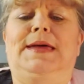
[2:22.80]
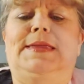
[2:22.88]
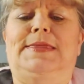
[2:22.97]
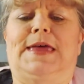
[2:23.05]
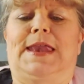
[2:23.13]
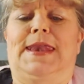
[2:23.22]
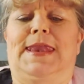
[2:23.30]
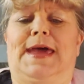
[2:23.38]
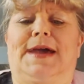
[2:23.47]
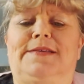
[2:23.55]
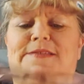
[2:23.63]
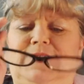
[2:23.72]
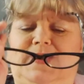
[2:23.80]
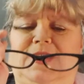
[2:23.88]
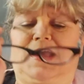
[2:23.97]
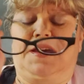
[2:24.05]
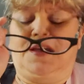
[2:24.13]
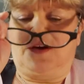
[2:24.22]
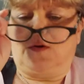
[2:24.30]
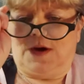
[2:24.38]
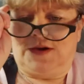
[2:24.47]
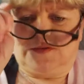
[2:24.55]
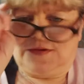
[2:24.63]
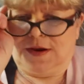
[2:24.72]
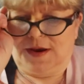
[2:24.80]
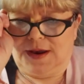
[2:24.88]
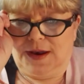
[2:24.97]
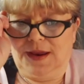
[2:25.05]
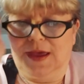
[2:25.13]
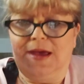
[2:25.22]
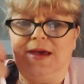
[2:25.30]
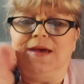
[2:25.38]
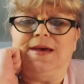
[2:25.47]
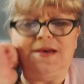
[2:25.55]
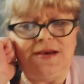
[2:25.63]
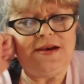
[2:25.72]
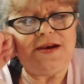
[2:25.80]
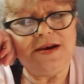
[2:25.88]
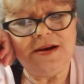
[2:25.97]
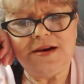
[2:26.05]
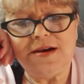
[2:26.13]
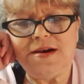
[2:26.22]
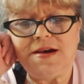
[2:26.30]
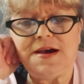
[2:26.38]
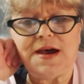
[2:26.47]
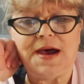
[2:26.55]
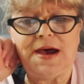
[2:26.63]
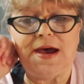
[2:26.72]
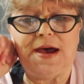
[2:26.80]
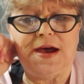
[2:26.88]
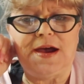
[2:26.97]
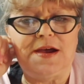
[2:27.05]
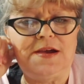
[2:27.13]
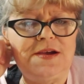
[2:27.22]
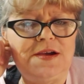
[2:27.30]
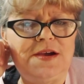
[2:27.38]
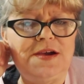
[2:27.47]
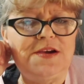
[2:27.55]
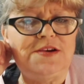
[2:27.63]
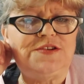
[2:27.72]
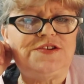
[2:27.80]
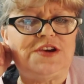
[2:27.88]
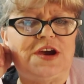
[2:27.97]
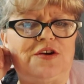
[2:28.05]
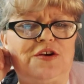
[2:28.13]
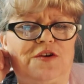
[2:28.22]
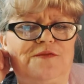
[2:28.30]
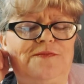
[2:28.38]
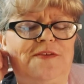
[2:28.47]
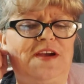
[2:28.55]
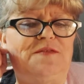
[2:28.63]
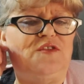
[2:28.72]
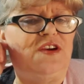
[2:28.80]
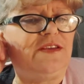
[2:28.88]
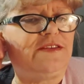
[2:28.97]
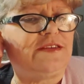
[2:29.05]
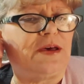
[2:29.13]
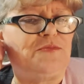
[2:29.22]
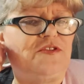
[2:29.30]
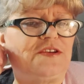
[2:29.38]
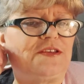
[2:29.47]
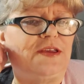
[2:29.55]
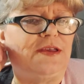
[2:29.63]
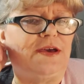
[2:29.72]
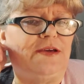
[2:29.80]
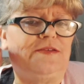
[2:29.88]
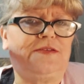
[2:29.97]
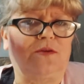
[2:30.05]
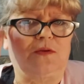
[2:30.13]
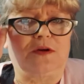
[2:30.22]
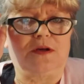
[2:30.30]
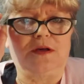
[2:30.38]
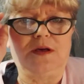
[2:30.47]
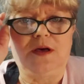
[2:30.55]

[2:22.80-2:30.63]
the next question, share your favorite subject in high school.